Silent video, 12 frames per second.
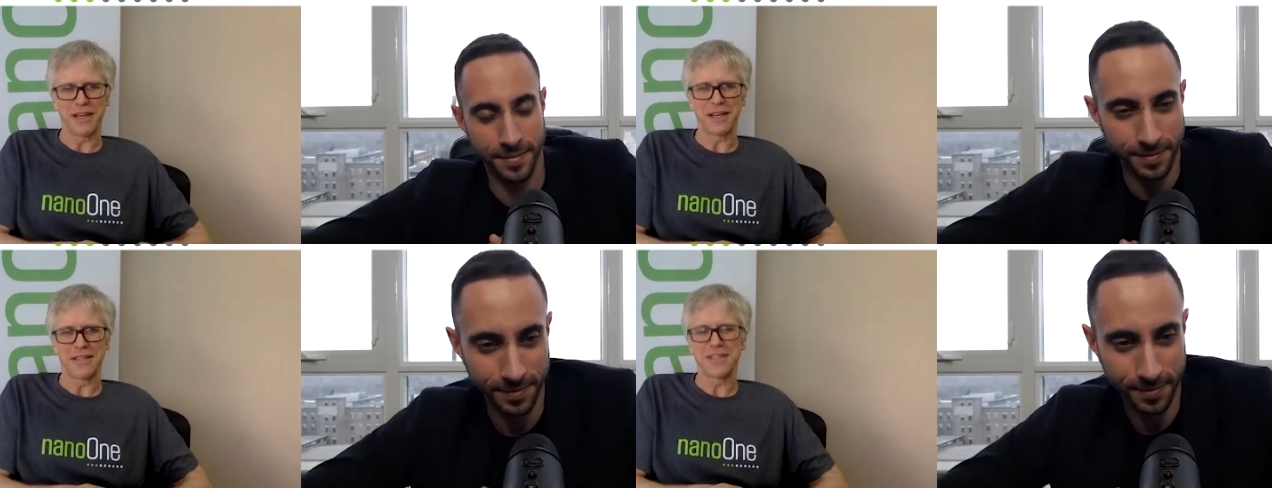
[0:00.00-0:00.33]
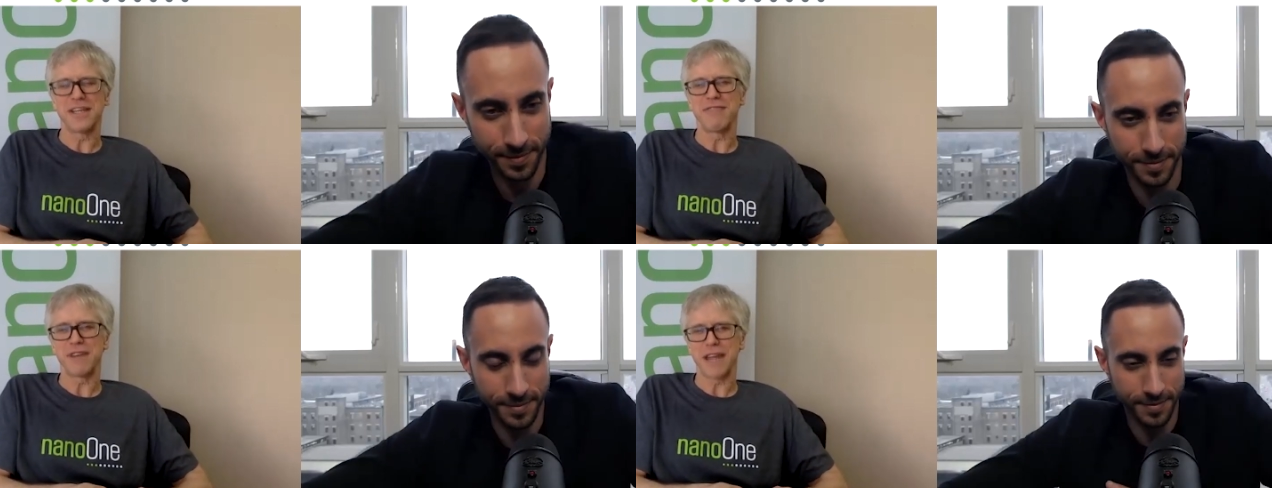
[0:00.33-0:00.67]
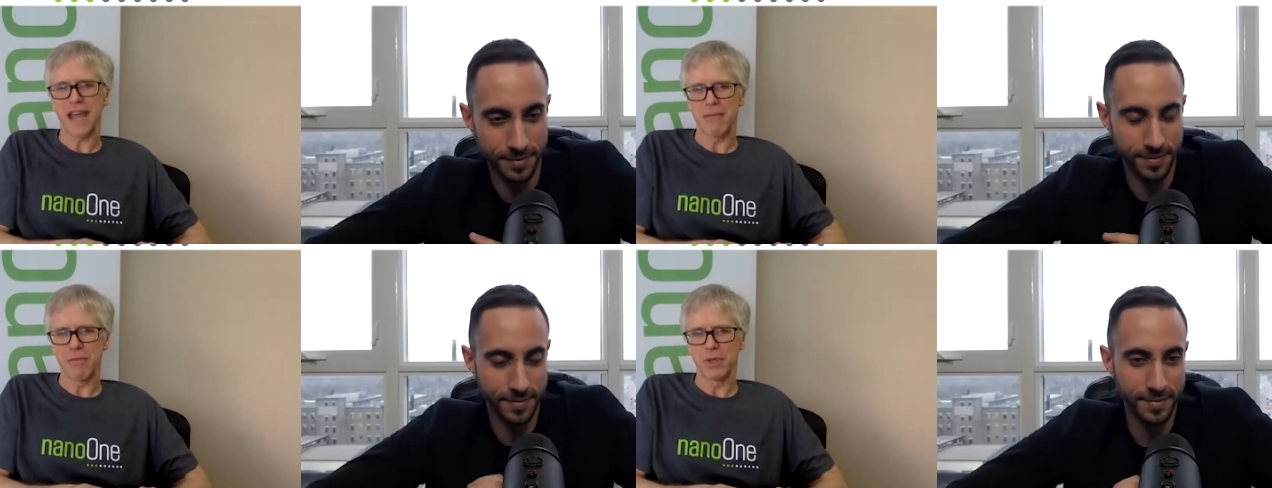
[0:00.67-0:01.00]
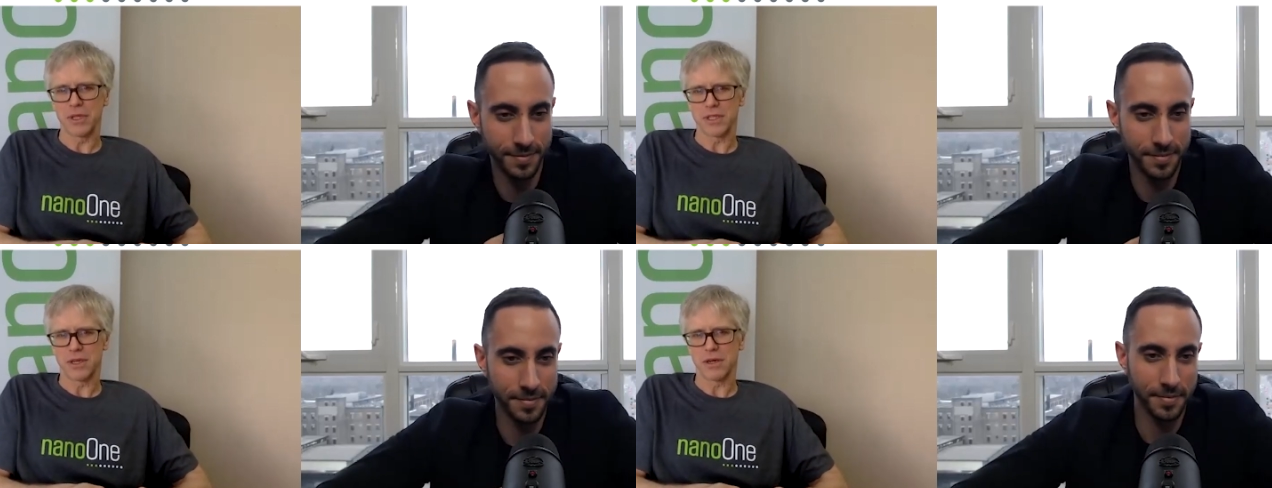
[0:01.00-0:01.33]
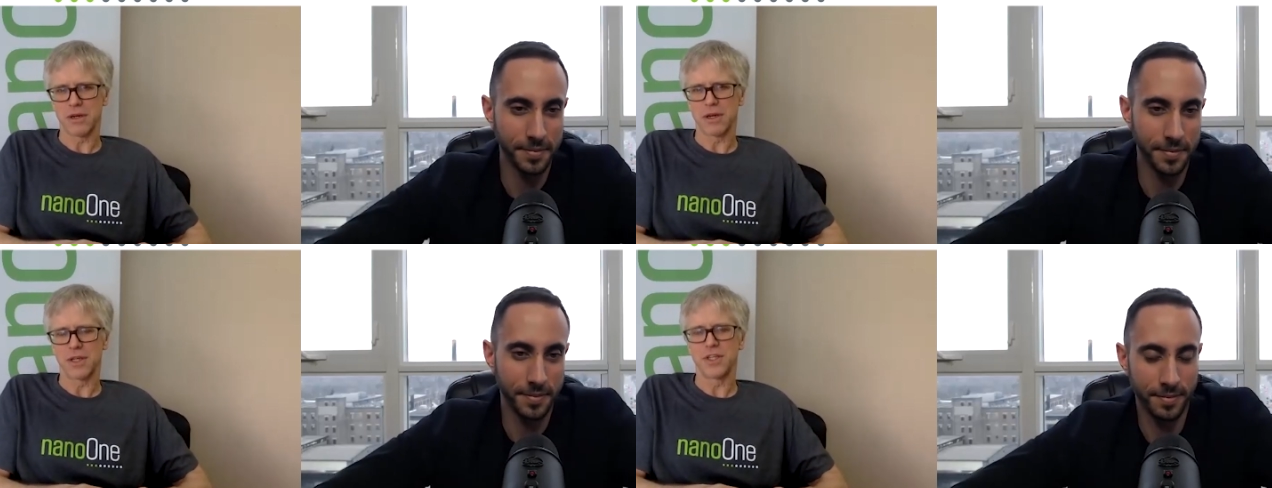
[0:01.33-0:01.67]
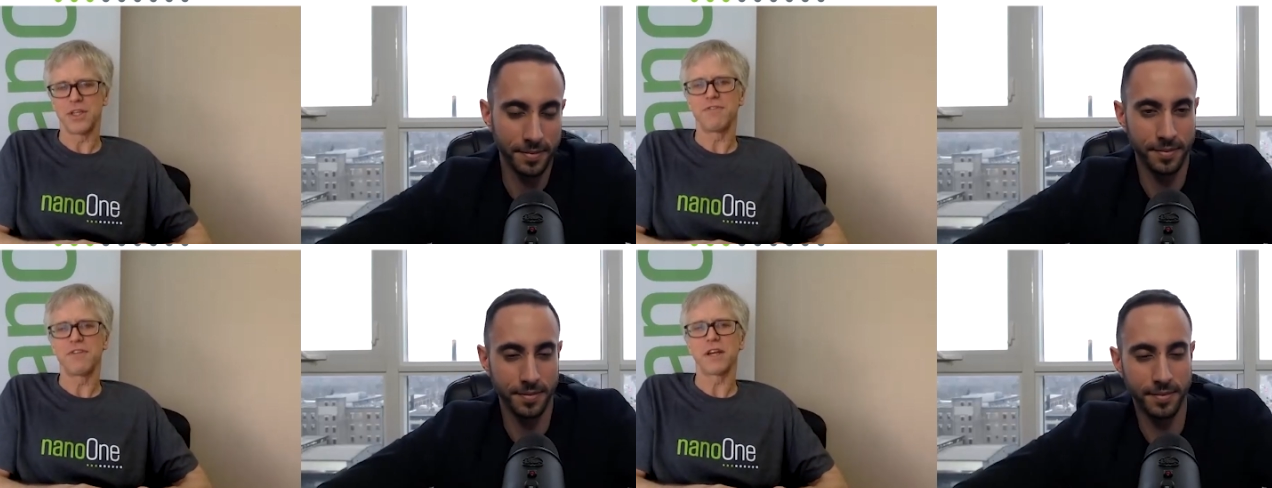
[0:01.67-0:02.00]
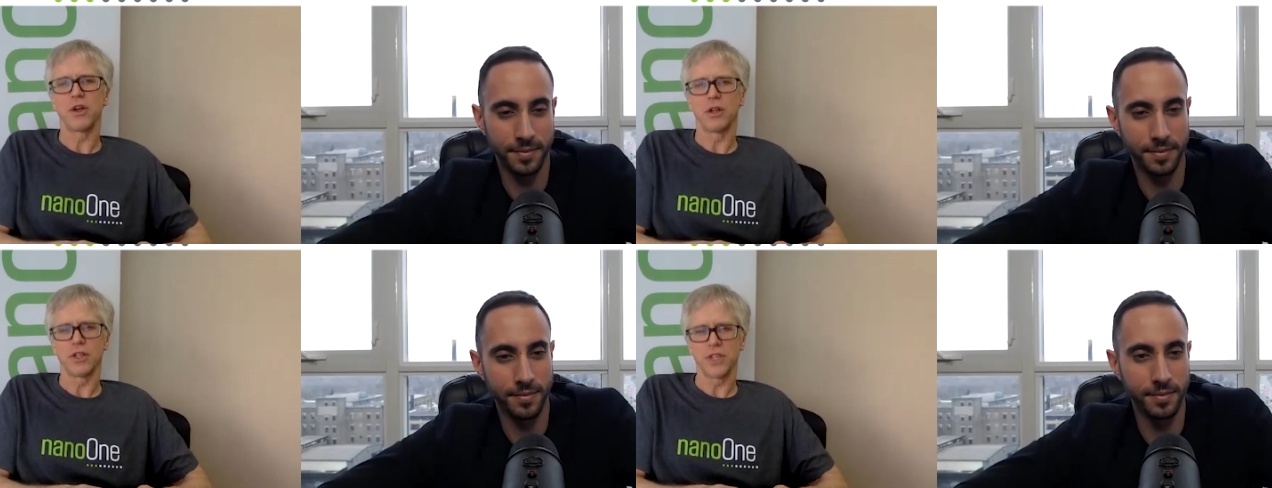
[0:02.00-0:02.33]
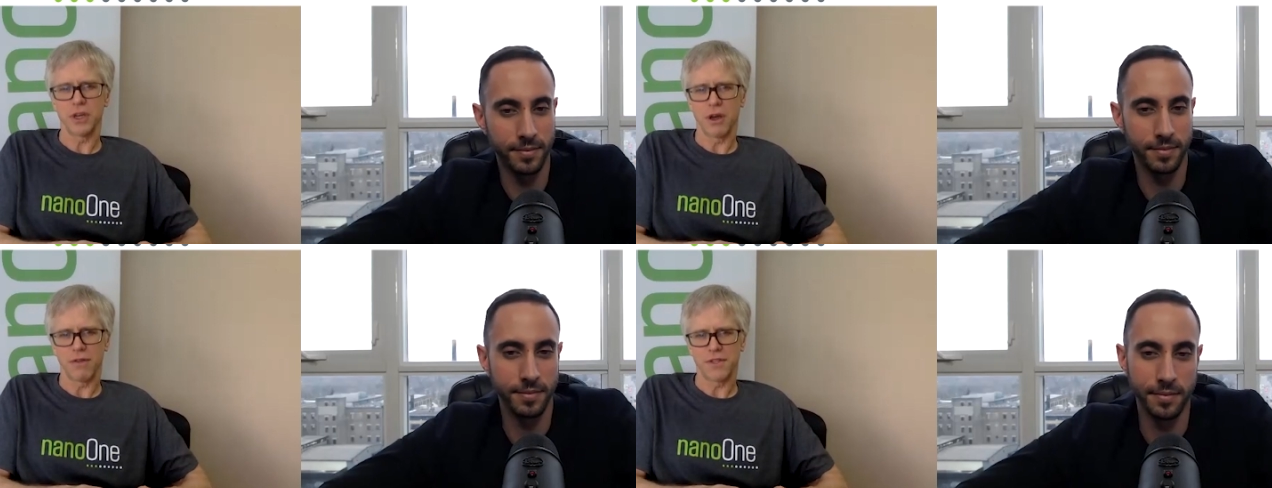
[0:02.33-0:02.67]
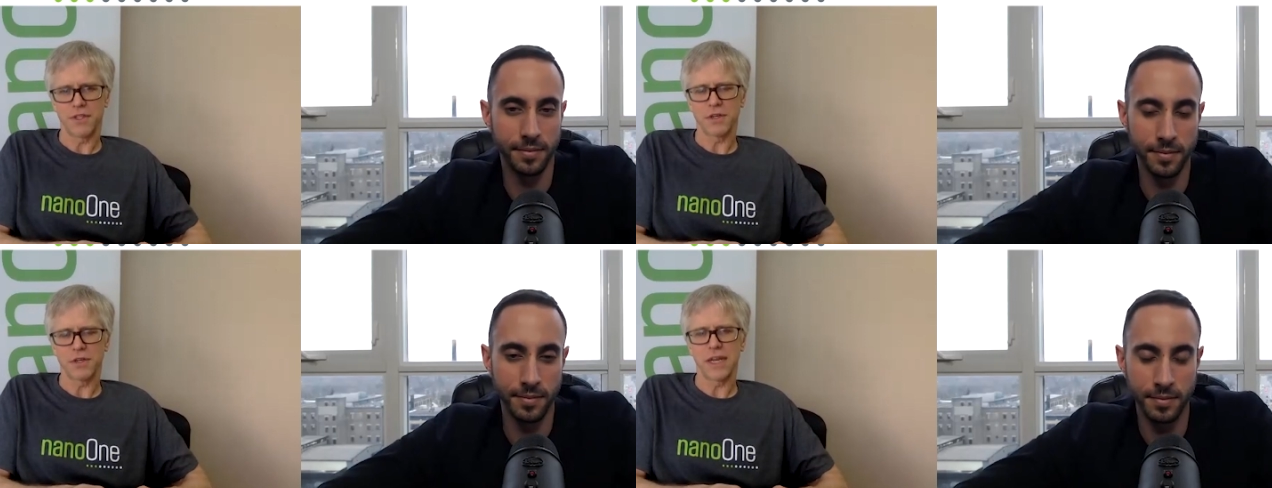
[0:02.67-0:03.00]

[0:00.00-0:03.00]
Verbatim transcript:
Speaker 1: Uh, Stephen Campbell is our uh, chief technology officer,